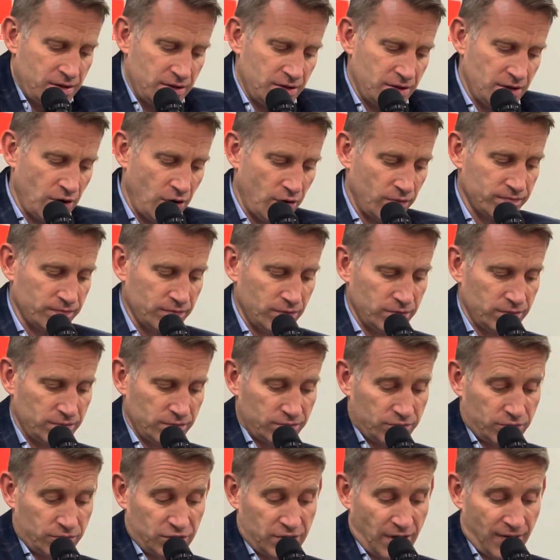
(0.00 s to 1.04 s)
you know,
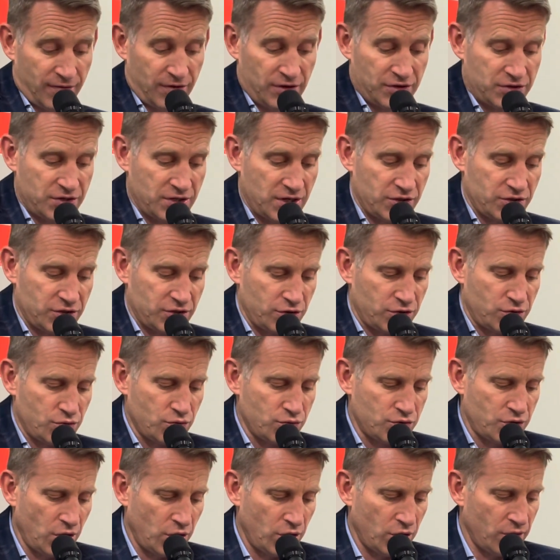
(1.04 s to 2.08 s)
7 assists to
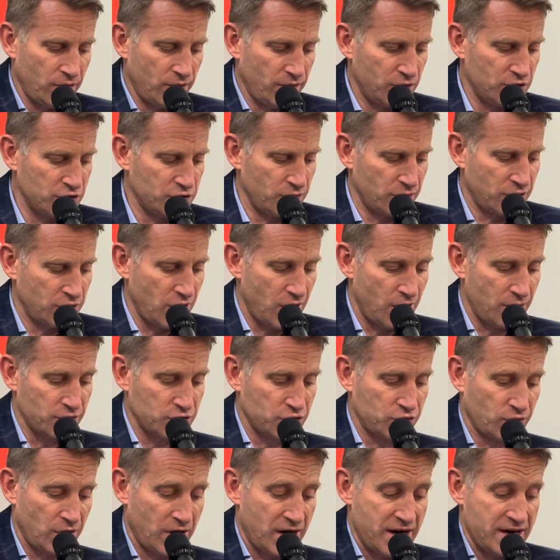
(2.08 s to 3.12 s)
2 turnovers. I thought it was
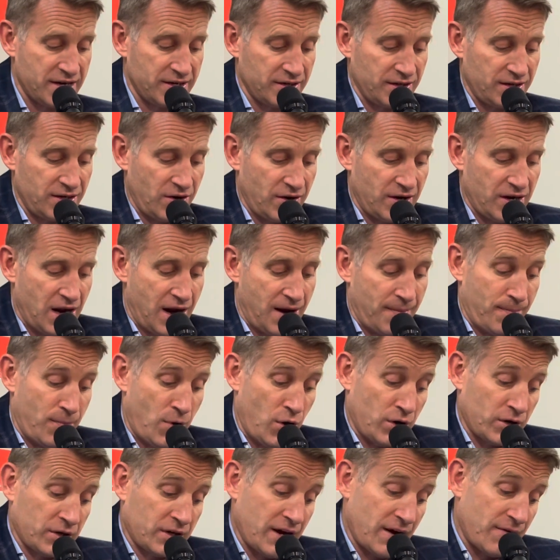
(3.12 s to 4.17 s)
great. You know,
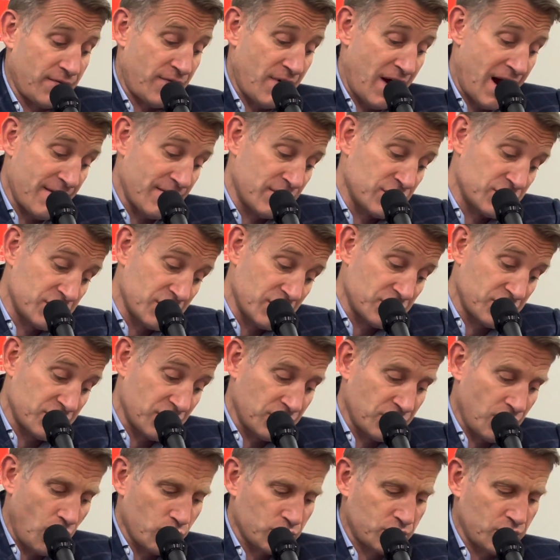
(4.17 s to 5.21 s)
Mark had 5 assists
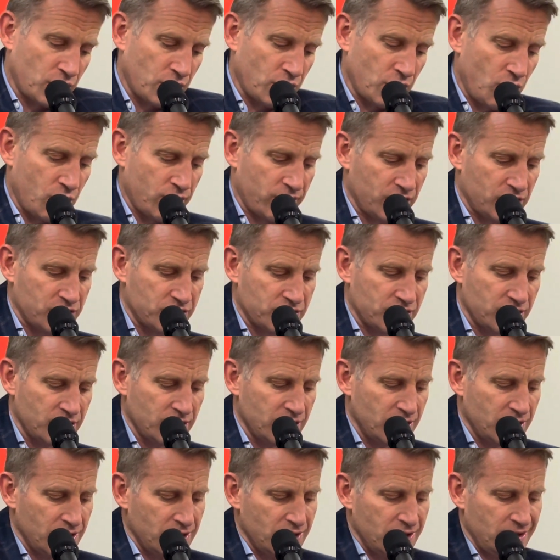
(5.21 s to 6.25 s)
and no turnovers.
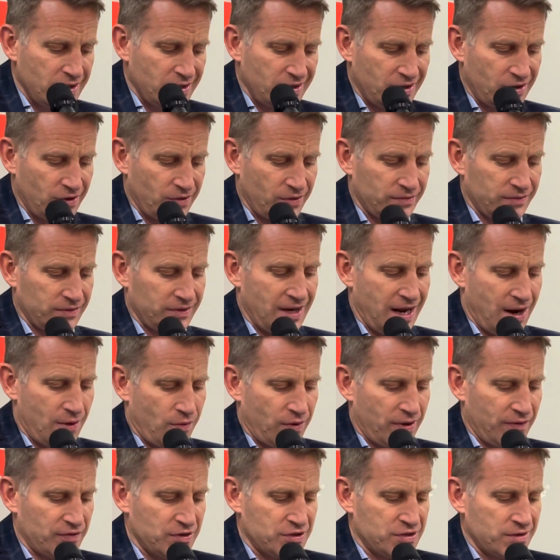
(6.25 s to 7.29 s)
You know, not one
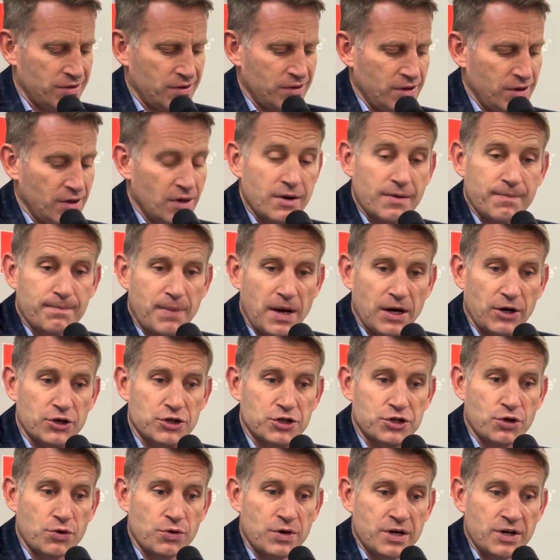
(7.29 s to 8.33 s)
of his better
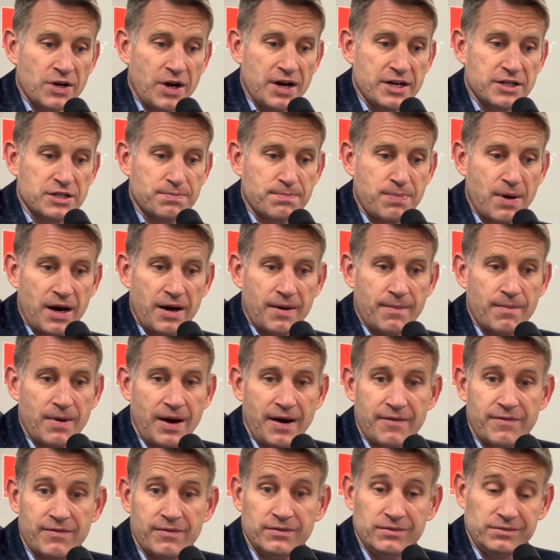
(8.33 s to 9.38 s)
shooting nights by
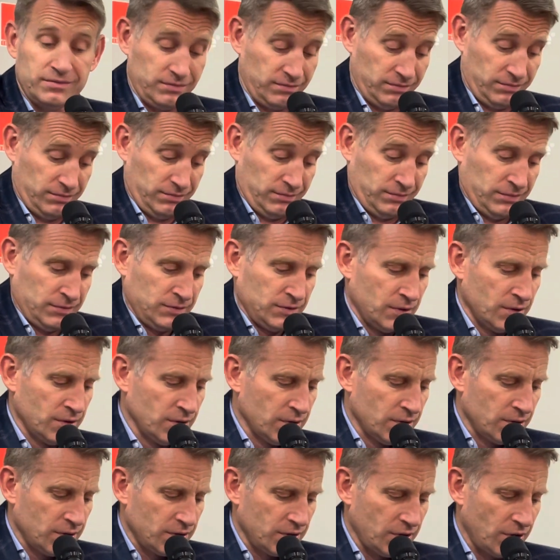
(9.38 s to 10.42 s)

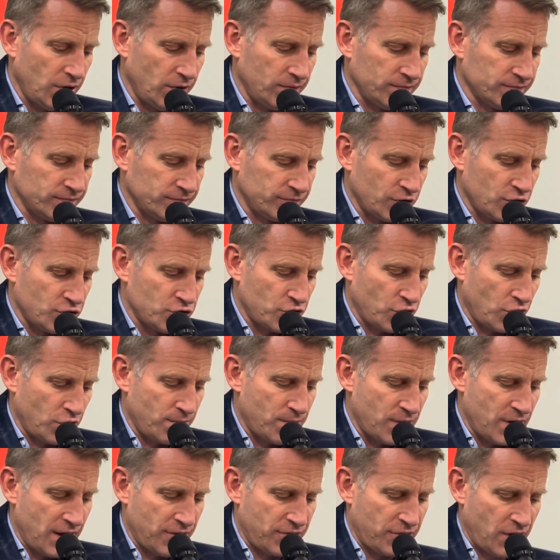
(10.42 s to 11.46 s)
you know, for sure.
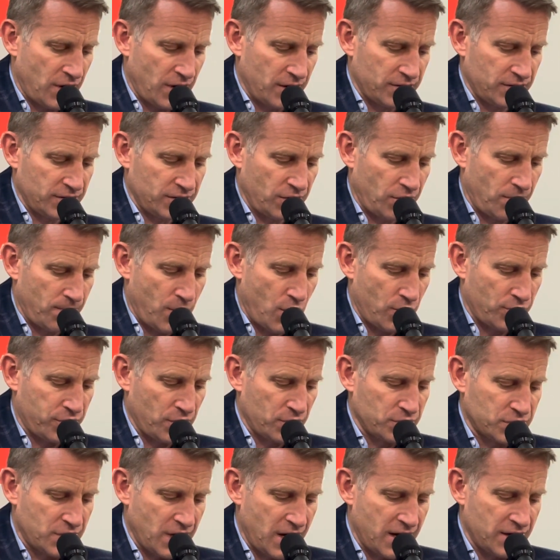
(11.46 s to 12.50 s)
But I thought, you know, both
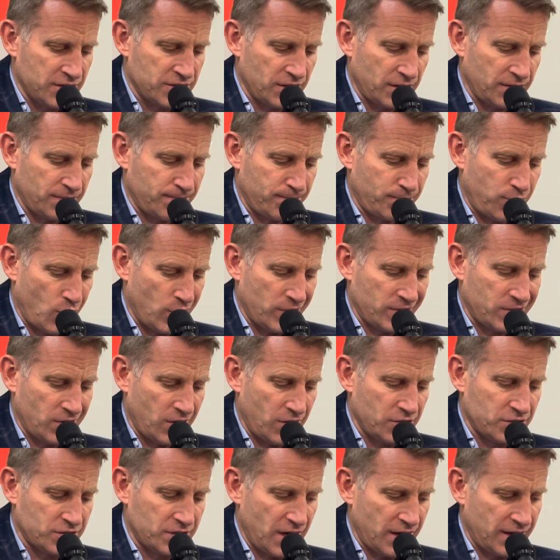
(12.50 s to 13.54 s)
those guys are point
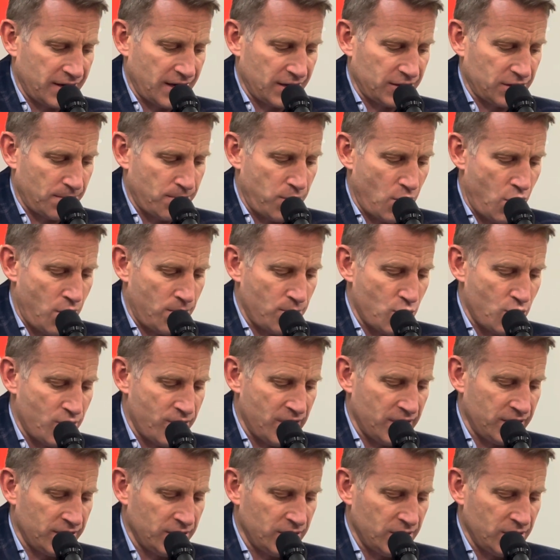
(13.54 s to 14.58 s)
guards, kind of got the ball
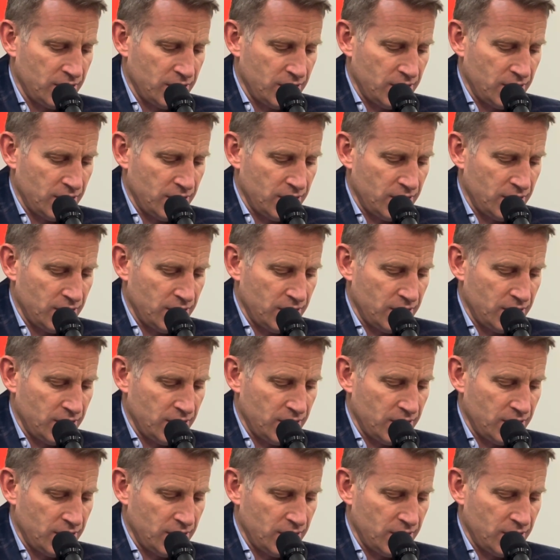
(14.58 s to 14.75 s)
moving